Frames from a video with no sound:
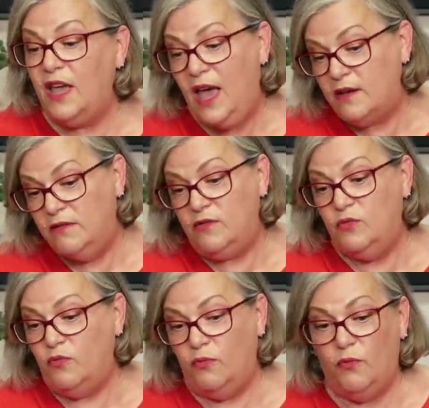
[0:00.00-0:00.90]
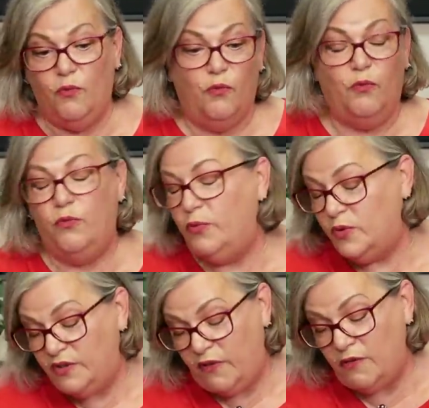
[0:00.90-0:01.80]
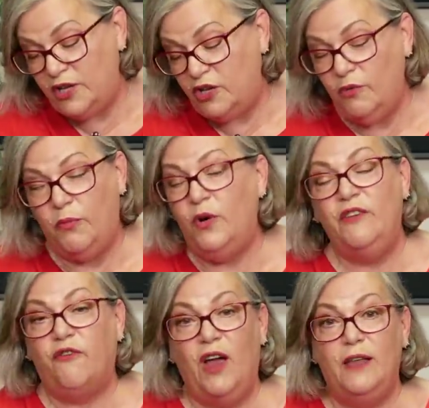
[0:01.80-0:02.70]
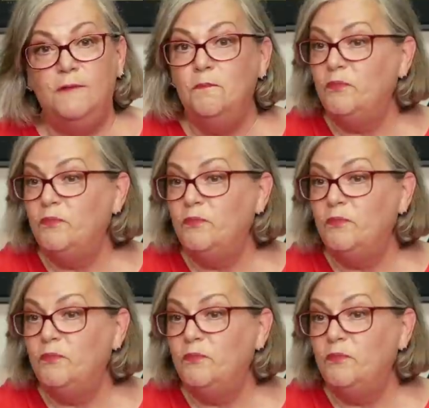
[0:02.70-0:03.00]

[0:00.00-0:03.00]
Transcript: and was a very cute boyfriend.